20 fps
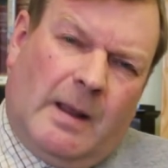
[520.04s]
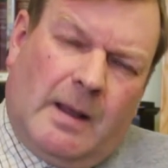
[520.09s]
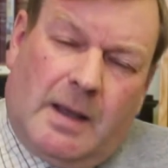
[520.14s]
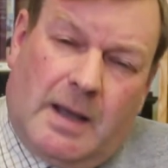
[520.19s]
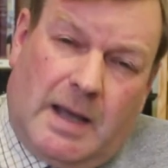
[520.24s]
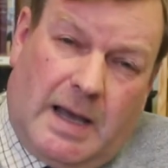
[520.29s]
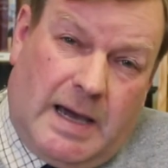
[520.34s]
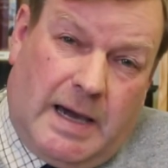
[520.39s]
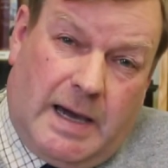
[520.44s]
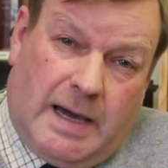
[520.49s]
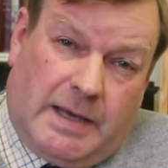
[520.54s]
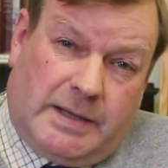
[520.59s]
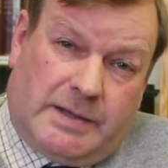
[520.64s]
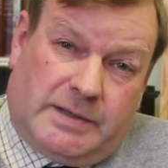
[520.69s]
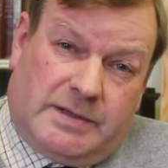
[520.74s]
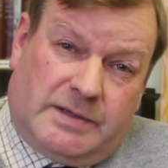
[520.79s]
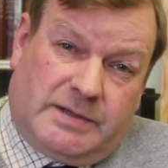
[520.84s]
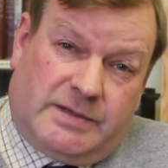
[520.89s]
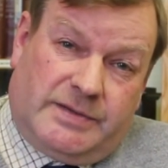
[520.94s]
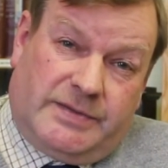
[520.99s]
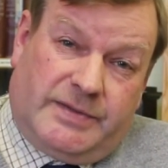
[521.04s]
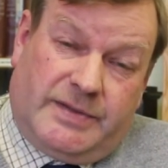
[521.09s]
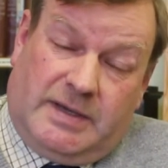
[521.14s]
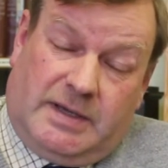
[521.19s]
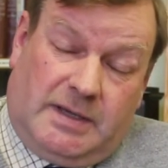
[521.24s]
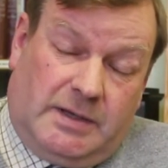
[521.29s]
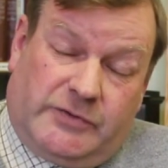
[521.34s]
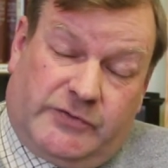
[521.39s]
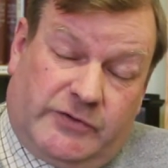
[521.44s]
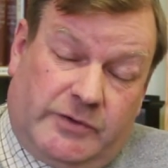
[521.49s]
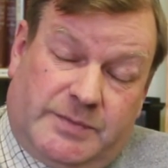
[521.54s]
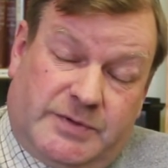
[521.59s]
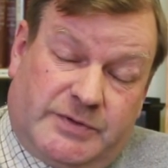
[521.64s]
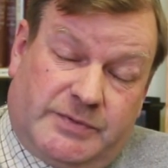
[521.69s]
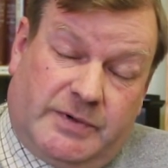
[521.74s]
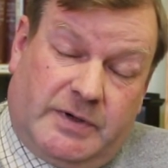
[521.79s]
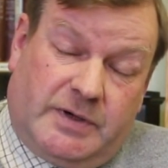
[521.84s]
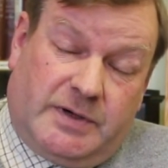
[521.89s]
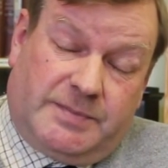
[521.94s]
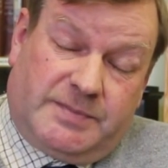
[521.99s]
And the troops
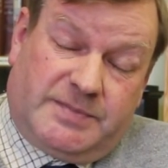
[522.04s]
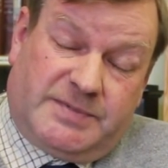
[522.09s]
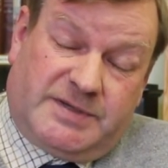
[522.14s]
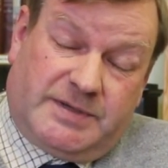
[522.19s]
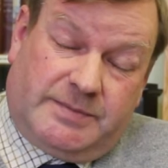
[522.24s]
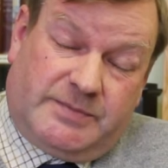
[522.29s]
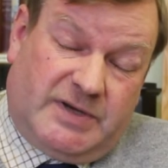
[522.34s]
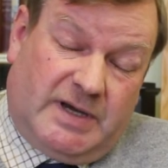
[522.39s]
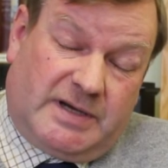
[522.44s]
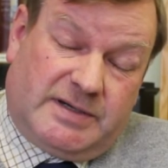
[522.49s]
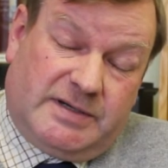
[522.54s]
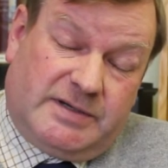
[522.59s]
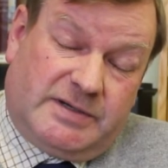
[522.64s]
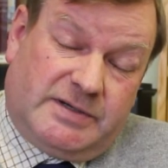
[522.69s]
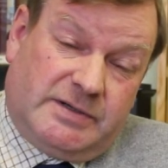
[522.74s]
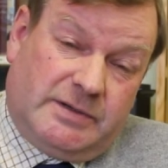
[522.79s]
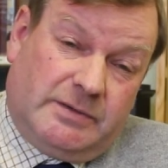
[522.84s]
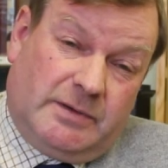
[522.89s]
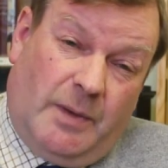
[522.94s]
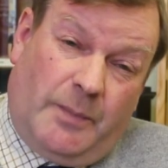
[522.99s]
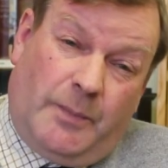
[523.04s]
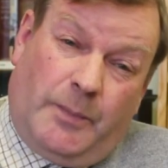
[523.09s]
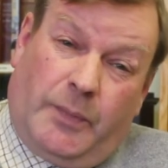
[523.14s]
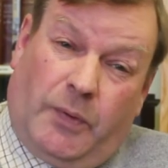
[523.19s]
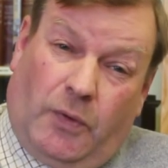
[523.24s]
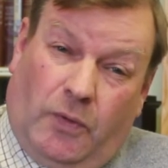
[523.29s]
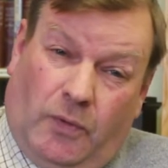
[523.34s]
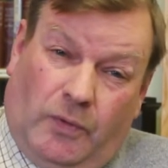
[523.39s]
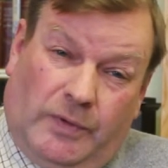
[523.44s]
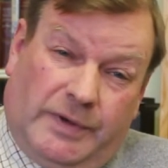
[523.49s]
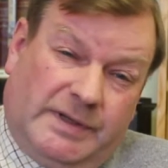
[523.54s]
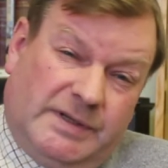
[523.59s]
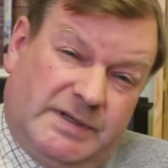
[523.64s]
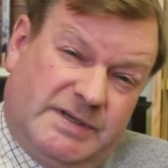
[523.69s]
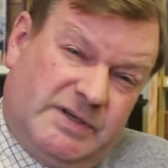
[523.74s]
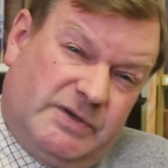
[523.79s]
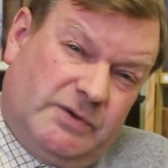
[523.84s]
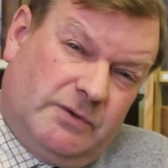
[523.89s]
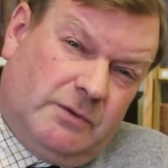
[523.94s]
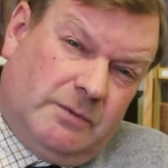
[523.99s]
were subjected to appalling
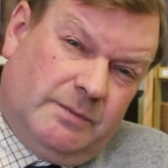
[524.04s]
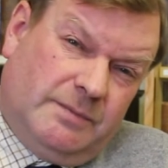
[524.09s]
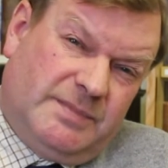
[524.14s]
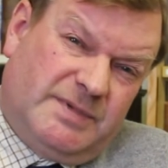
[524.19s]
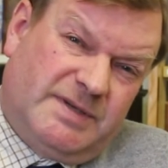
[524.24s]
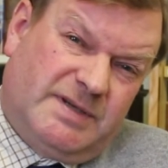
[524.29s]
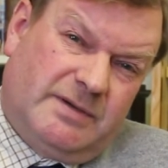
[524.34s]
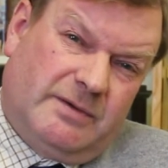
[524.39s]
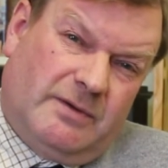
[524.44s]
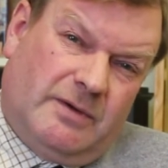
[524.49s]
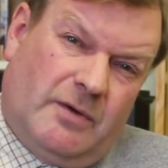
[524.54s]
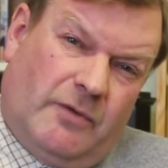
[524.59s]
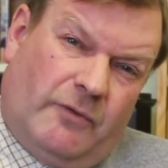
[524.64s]
storms,